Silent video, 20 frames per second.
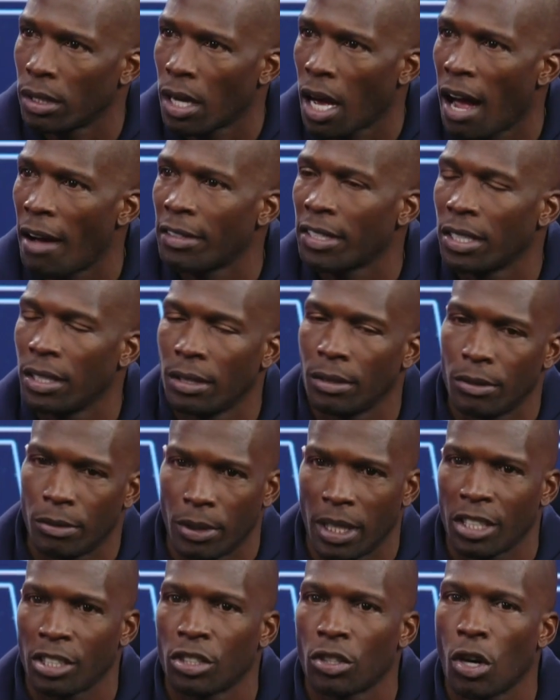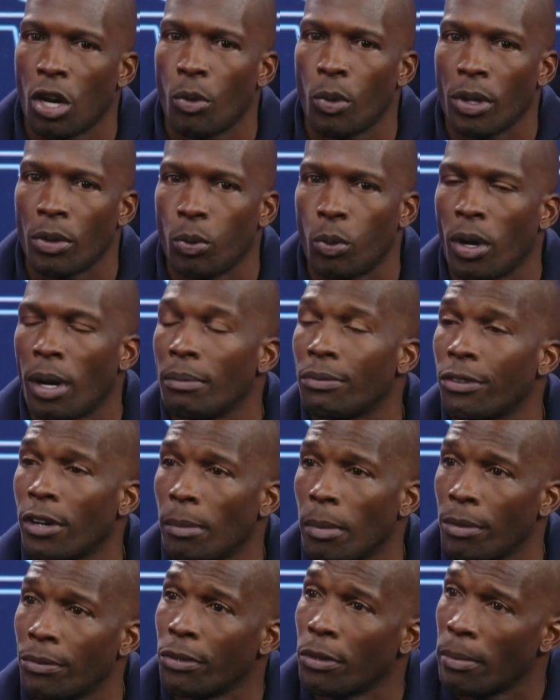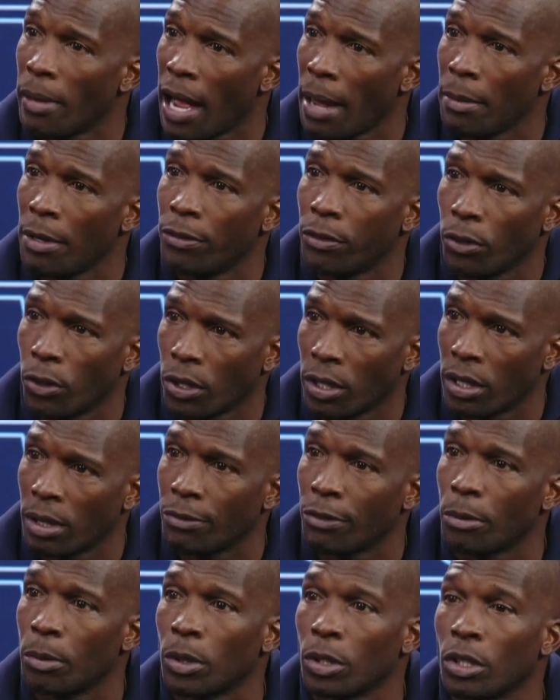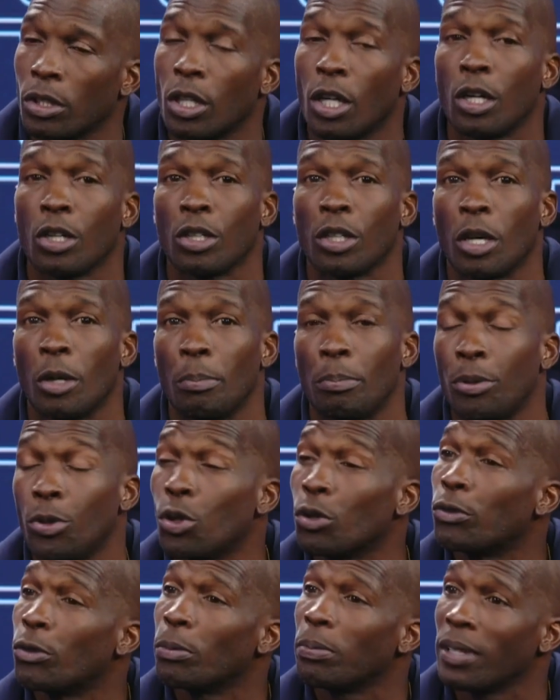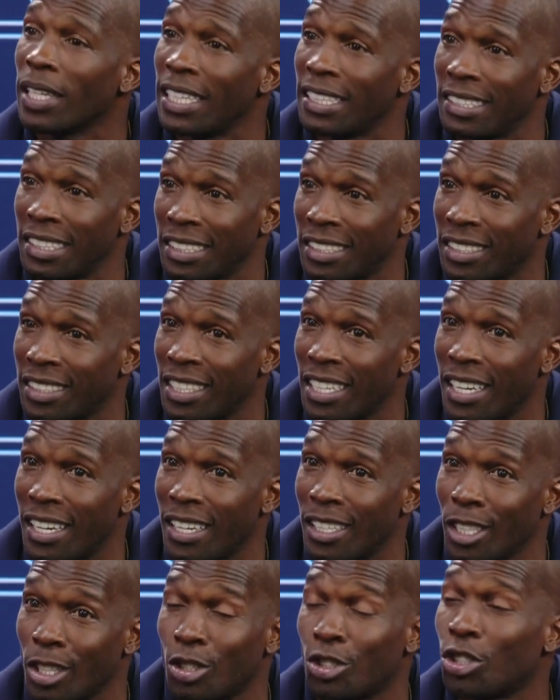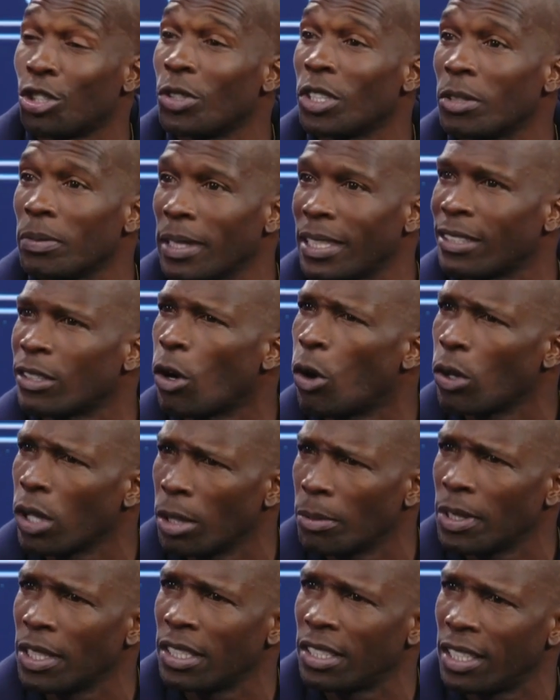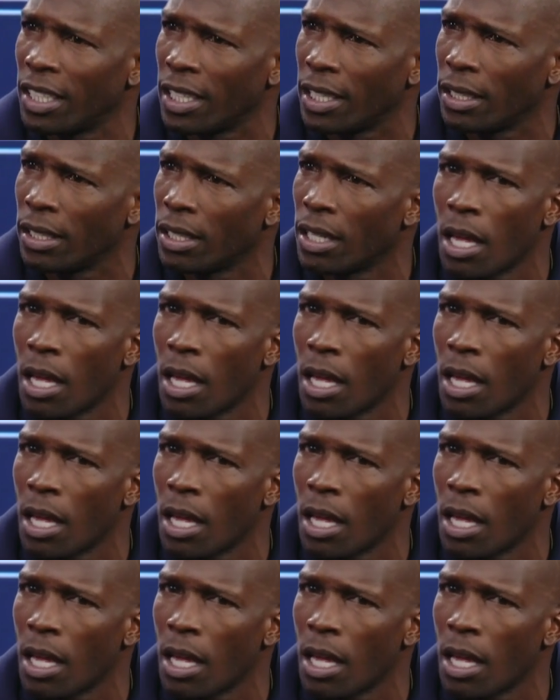Obviously, let's start with where I'm from. I'm from Miami, Florida. I'm from a beautiful place, a luxurious place called Liberty City.